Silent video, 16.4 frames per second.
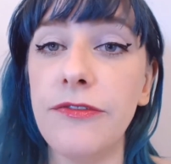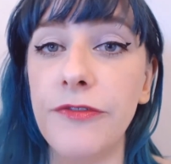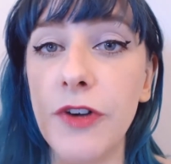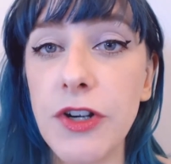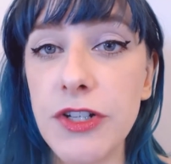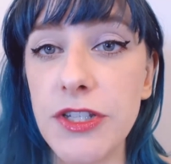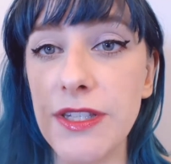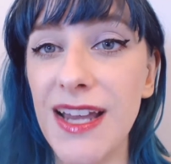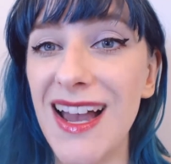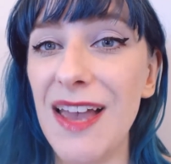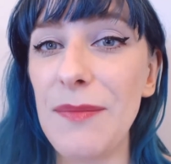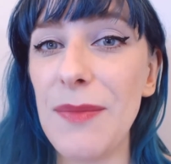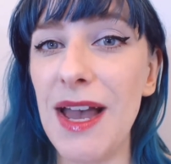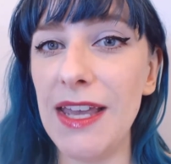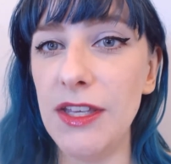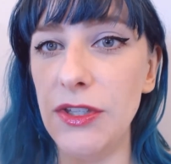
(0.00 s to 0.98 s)
first
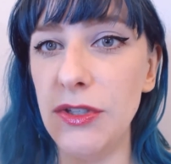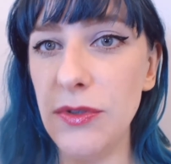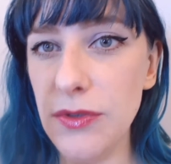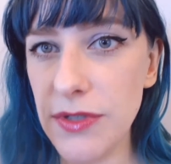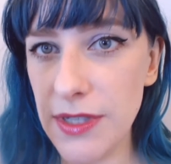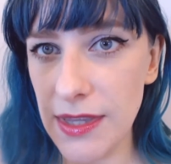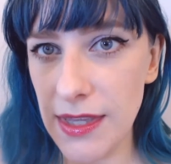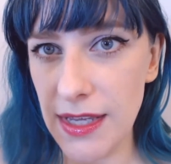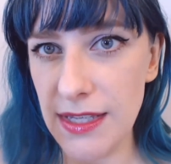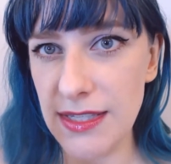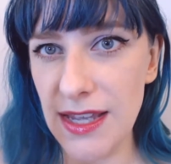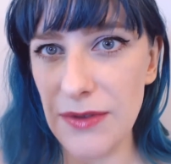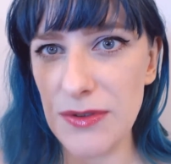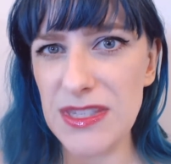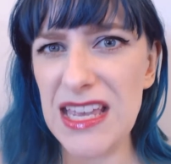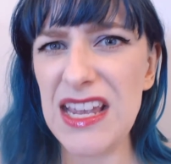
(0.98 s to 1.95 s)
time I used this,
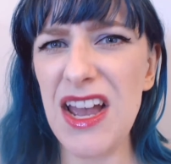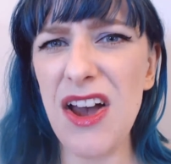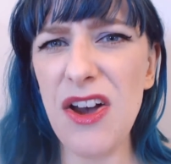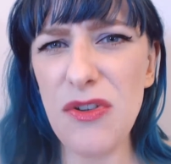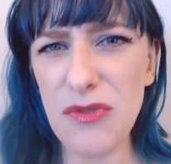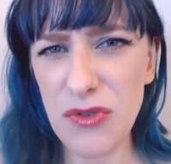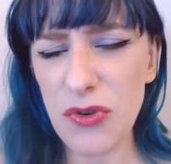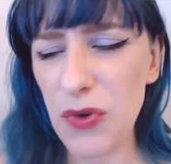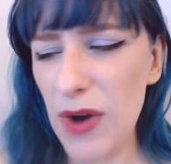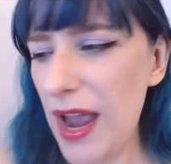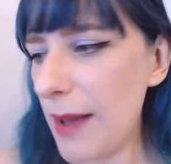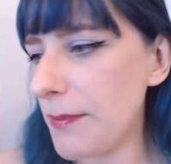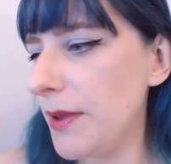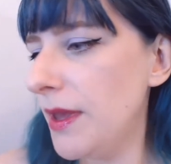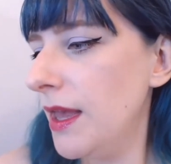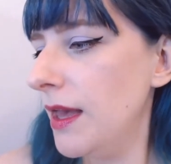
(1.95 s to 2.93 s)
I was like, oh
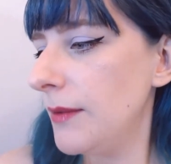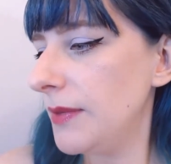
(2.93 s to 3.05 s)
crap,